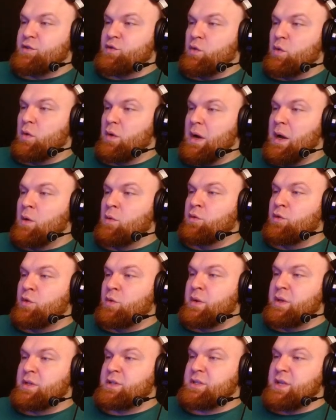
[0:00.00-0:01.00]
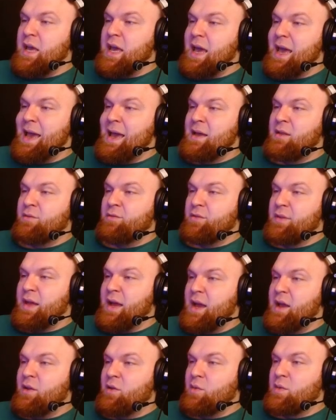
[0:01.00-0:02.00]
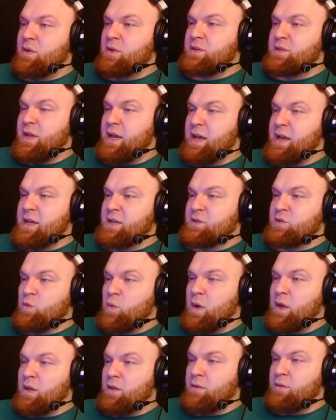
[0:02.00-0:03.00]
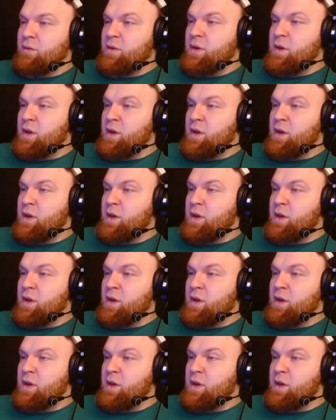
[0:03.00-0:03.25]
to ground units and flying units as well.